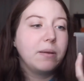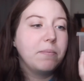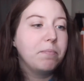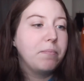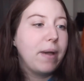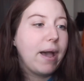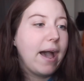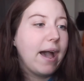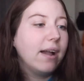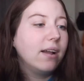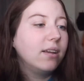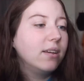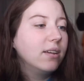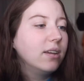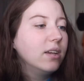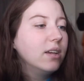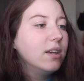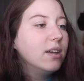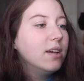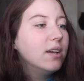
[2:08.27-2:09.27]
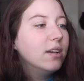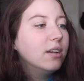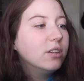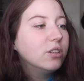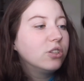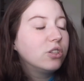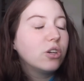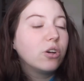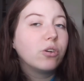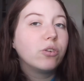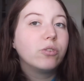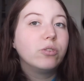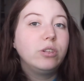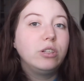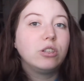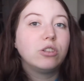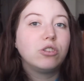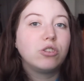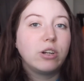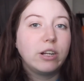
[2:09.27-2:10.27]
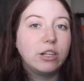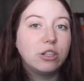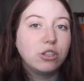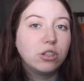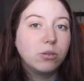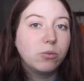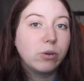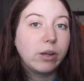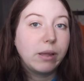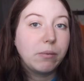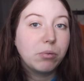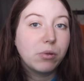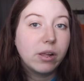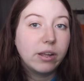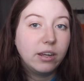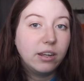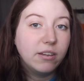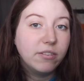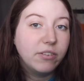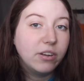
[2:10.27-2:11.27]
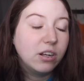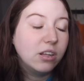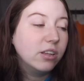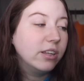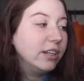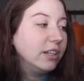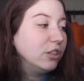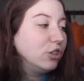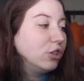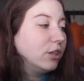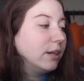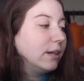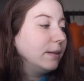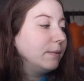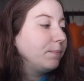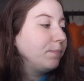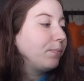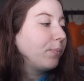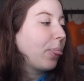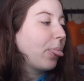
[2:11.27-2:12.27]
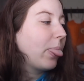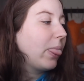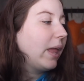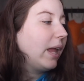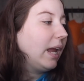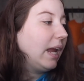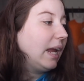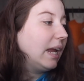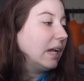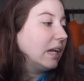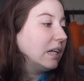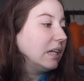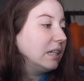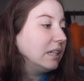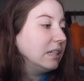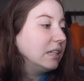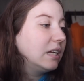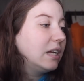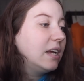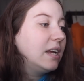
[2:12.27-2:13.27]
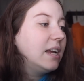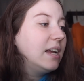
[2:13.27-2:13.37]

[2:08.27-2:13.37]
and back, so your tarantula will get plenty of ventilation and